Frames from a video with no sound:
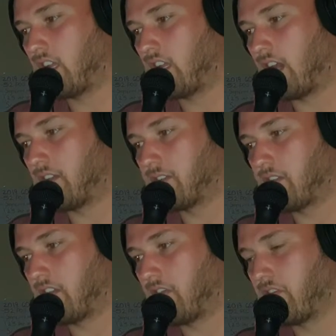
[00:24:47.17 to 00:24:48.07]
and I was
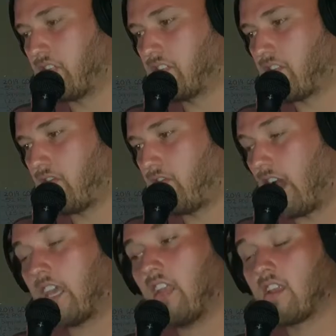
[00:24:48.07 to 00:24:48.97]
really horny, so
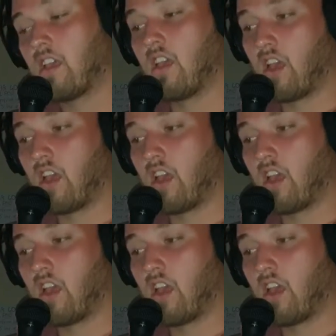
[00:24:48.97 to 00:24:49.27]
fuck it.